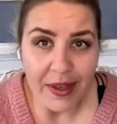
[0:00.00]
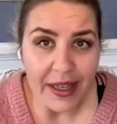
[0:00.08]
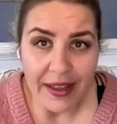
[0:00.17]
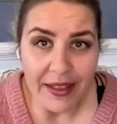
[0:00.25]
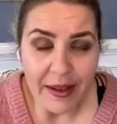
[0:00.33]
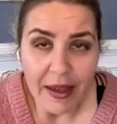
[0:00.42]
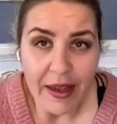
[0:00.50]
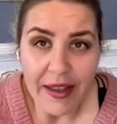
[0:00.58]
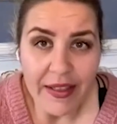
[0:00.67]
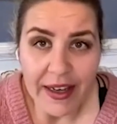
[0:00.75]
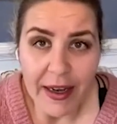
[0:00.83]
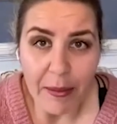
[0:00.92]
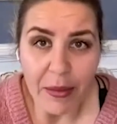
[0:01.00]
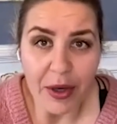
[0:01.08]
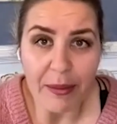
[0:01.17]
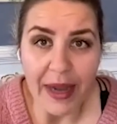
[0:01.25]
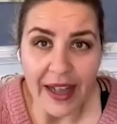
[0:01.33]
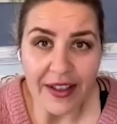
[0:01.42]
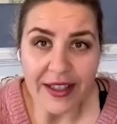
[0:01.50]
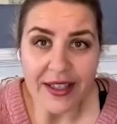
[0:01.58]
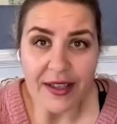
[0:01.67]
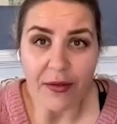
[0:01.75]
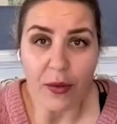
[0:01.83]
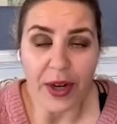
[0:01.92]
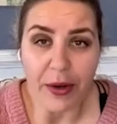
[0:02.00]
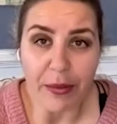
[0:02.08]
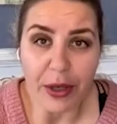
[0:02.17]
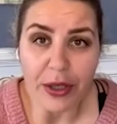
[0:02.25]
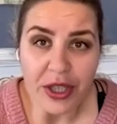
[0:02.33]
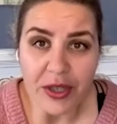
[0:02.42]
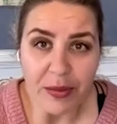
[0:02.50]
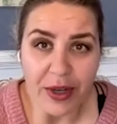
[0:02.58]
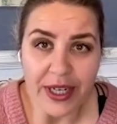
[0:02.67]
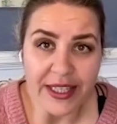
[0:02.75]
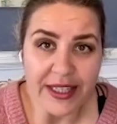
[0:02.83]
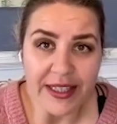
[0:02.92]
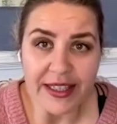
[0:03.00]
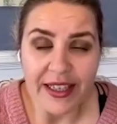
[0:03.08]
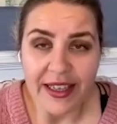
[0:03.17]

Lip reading: in the number balance of what your purchase price is.